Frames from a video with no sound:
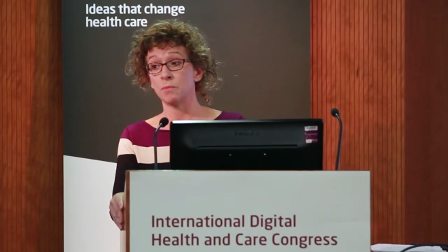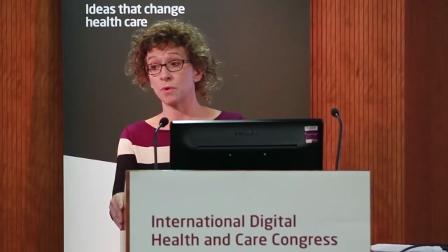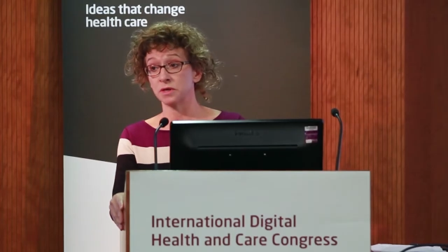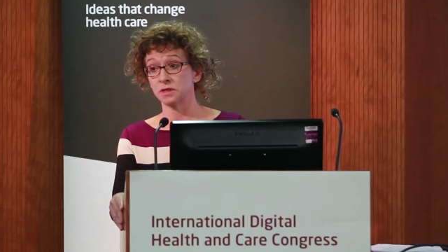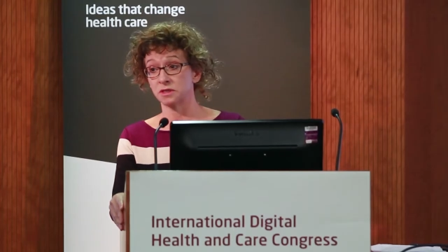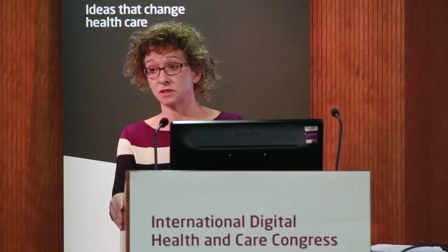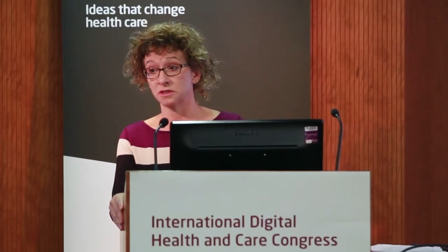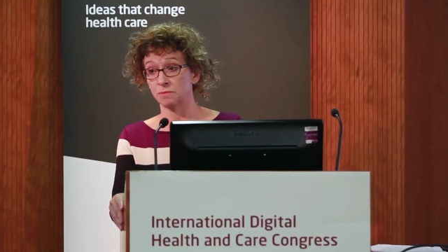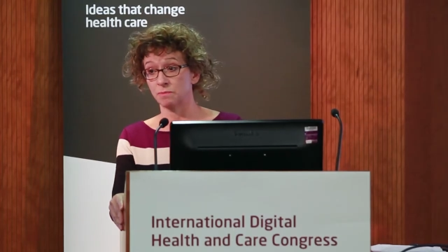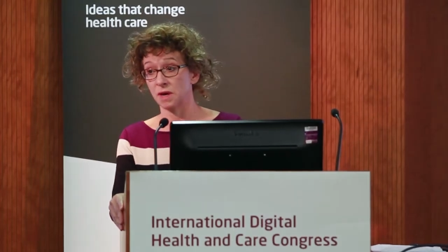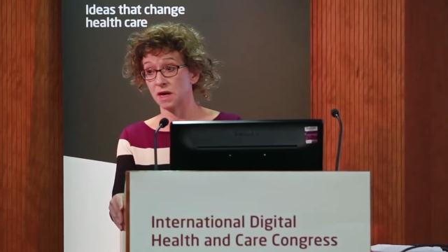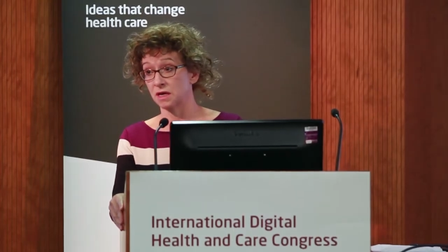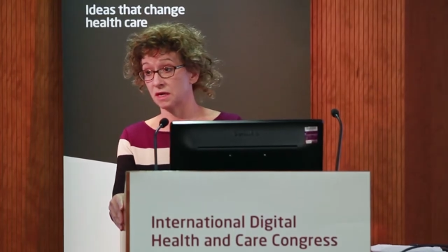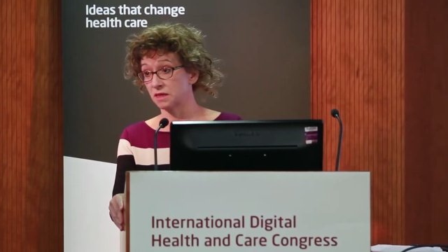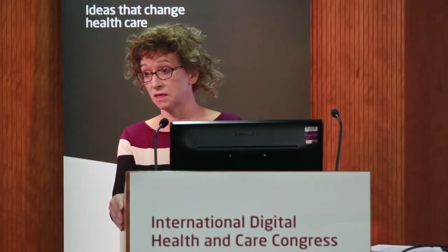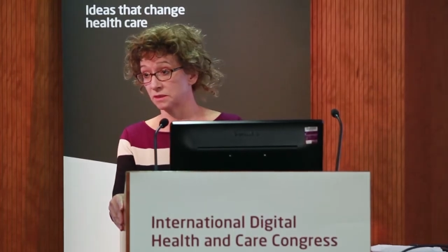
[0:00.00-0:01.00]
to
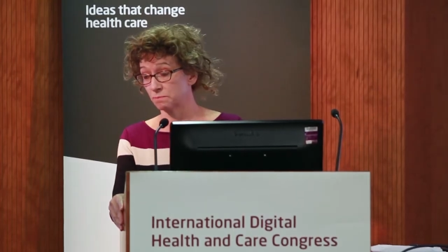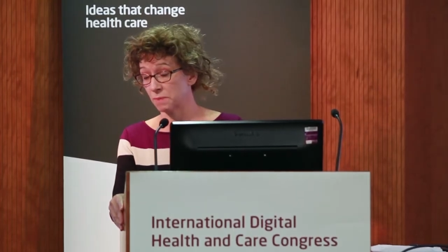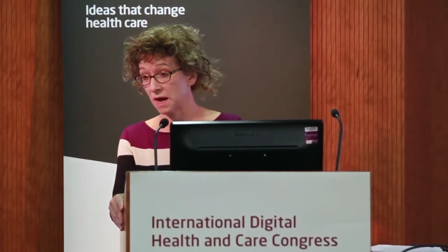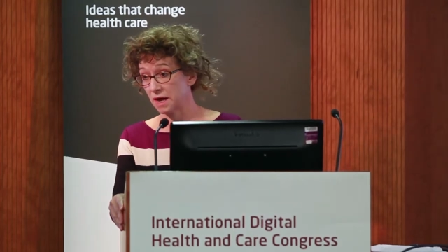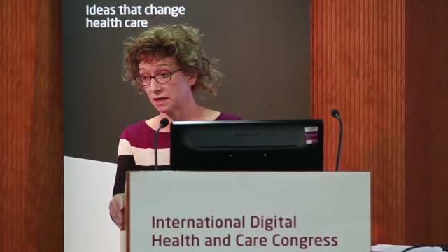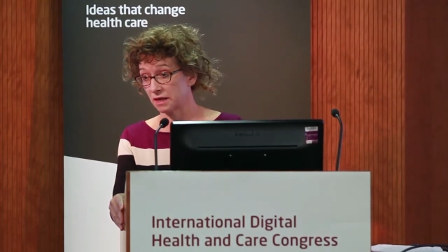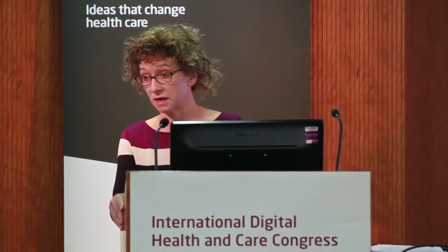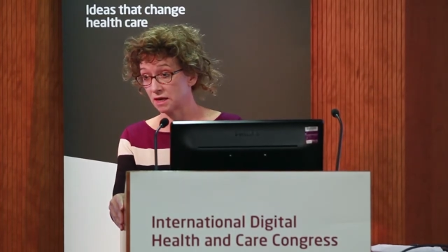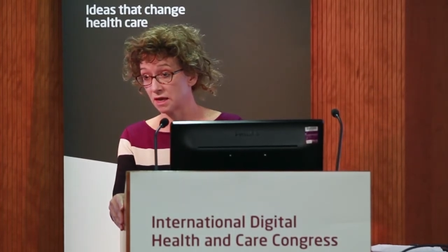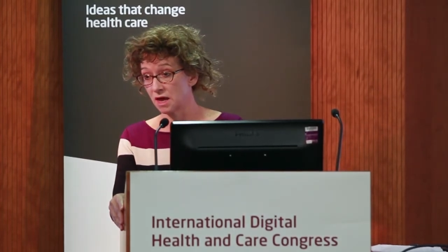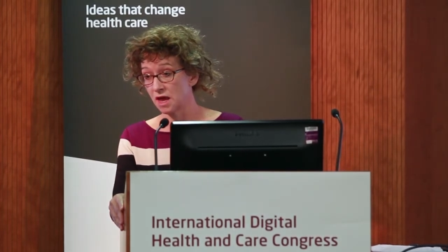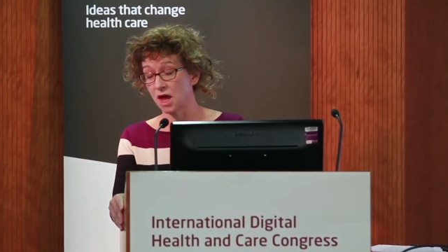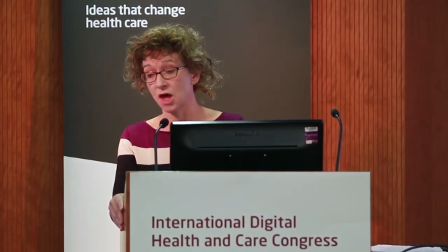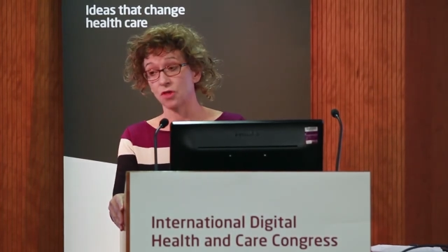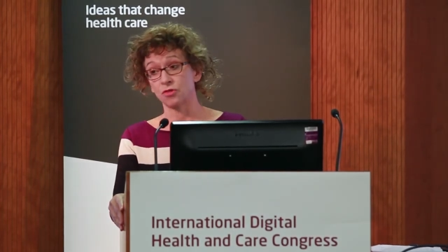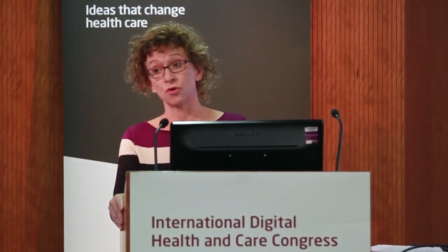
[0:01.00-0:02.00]
participate in this pilot?
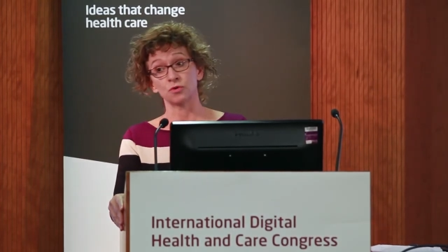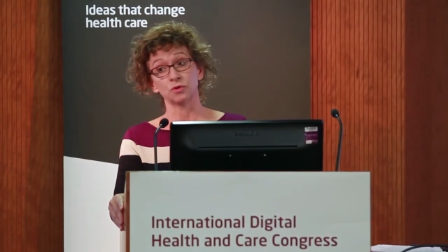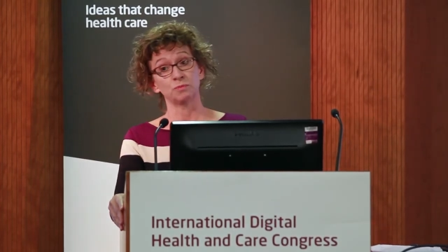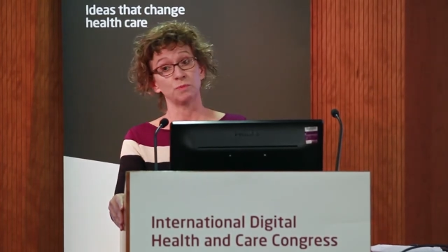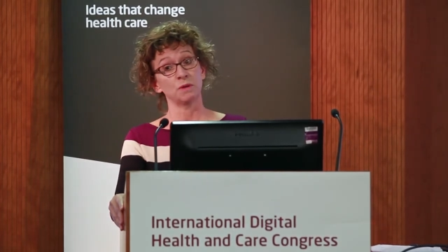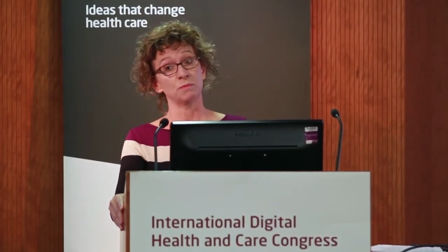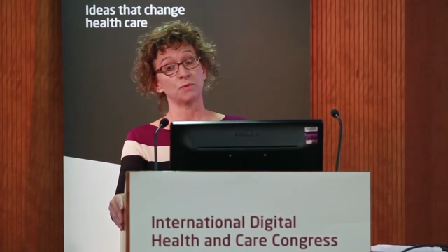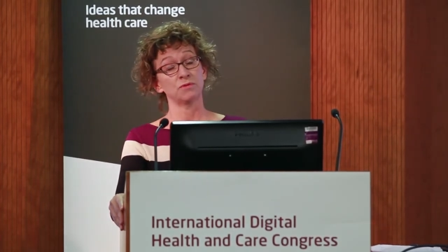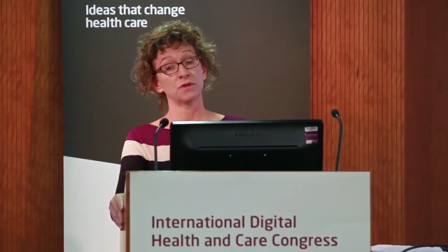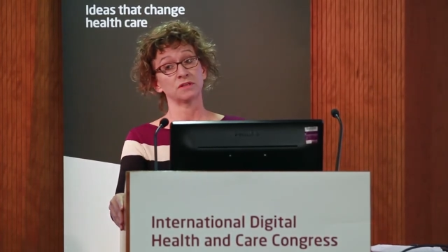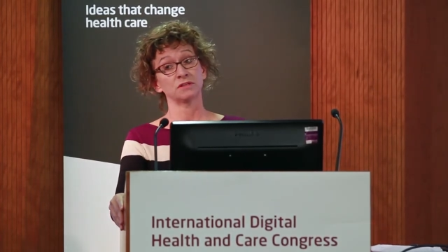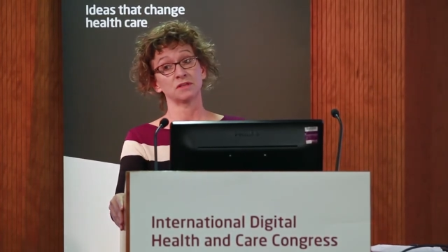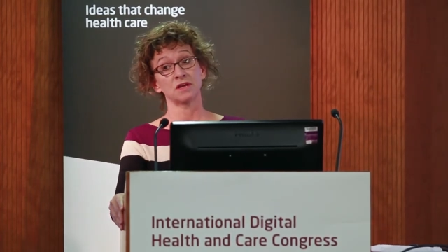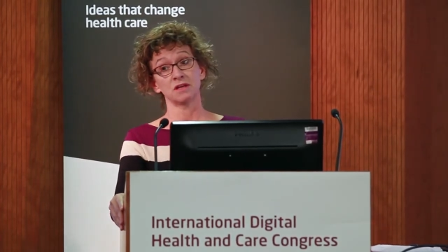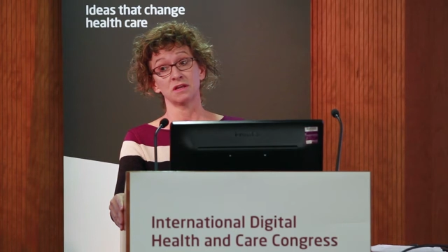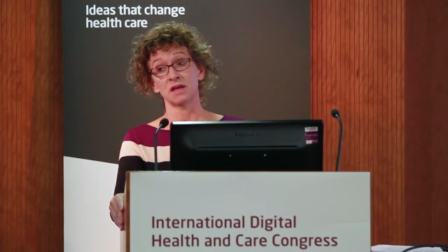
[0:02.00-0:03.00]
Those people that
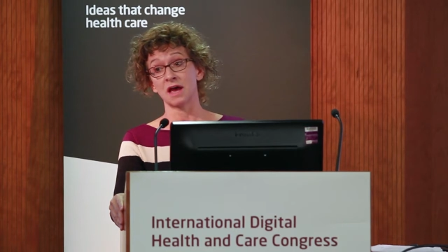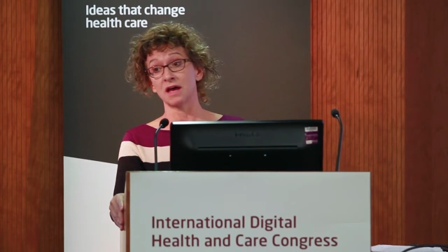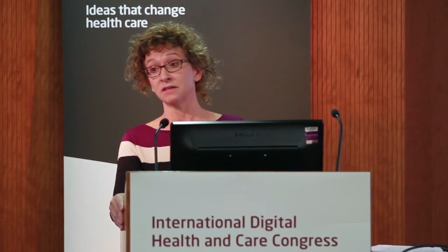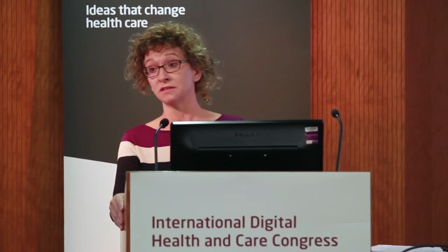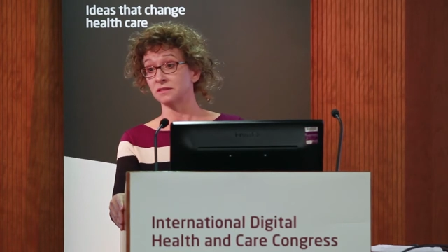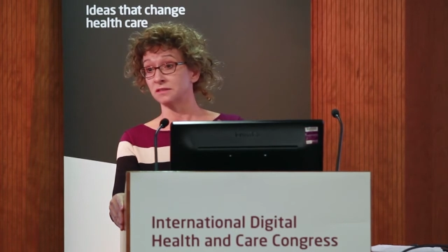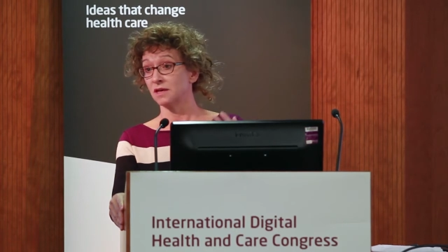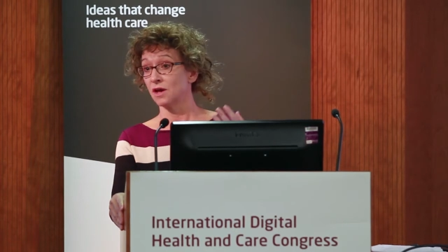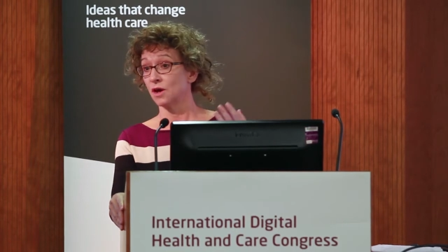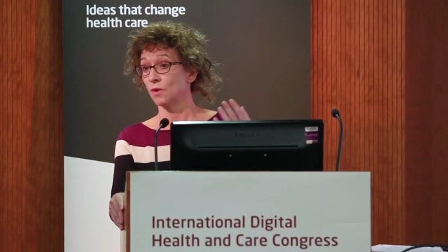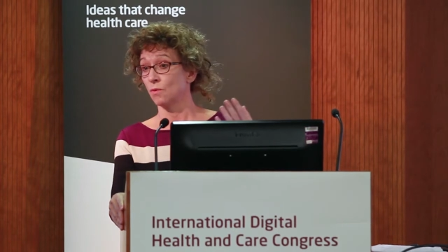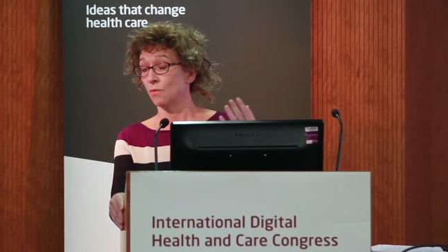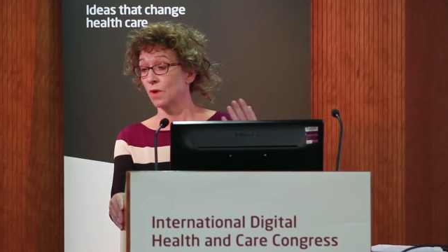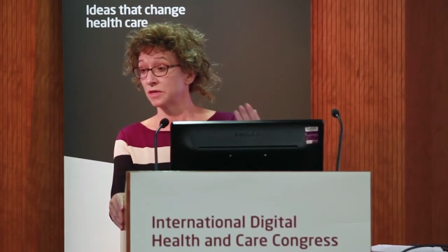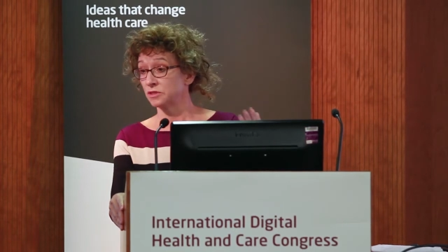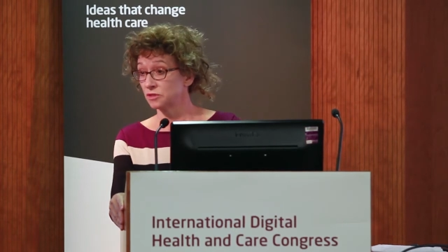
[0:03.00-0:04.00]
said yes
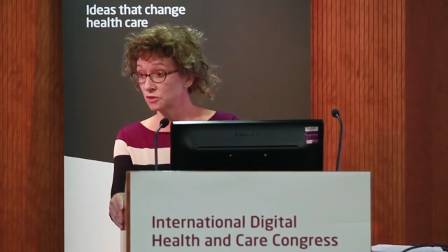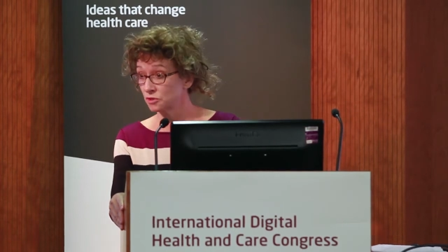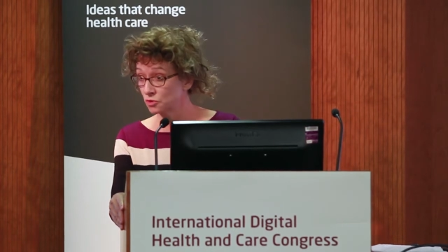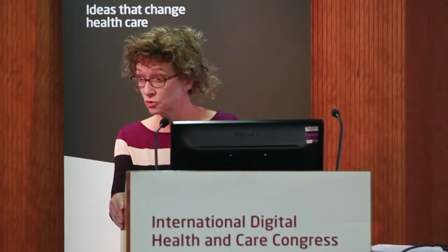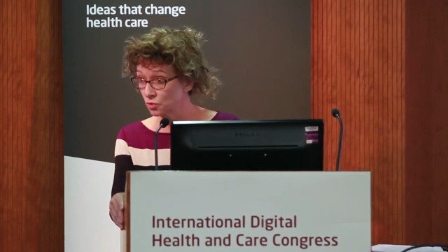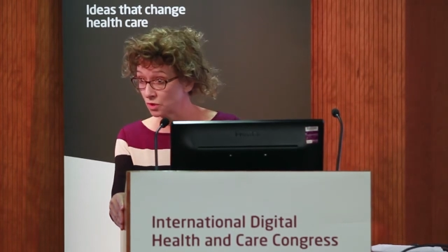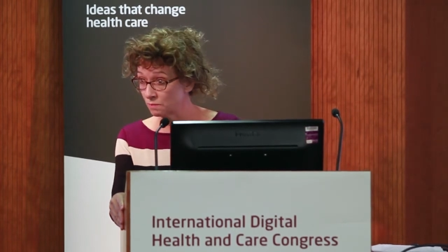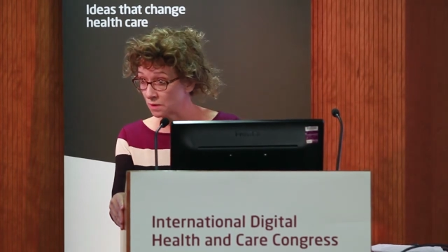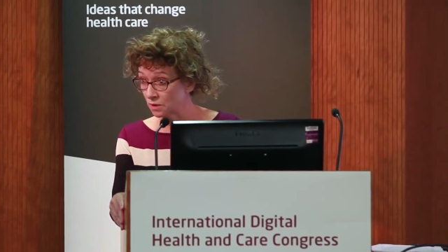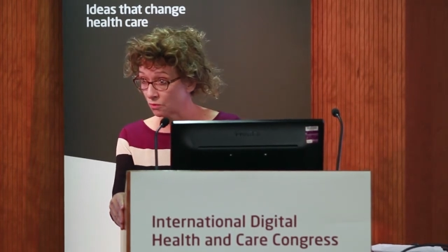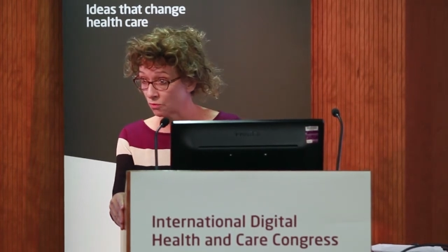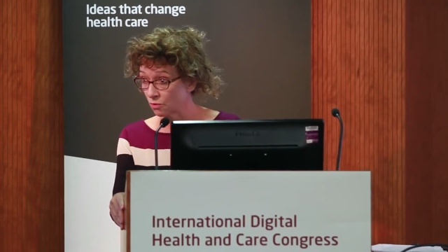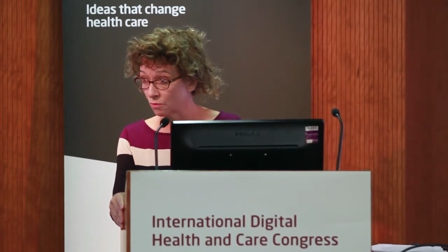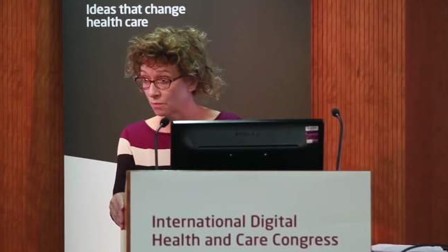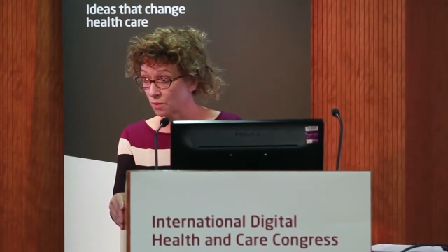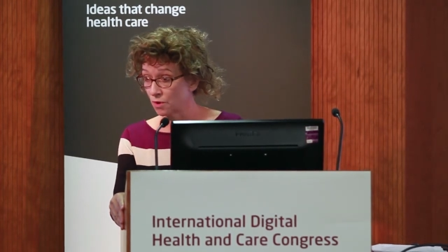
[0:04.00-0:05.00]
went to the treatment
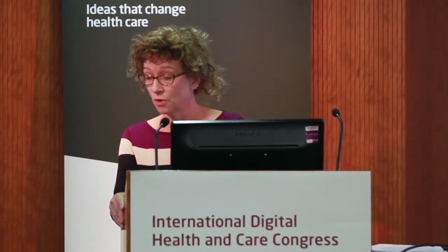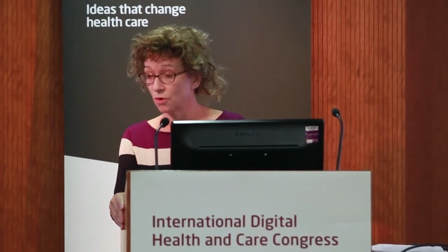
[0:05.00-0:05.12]
group.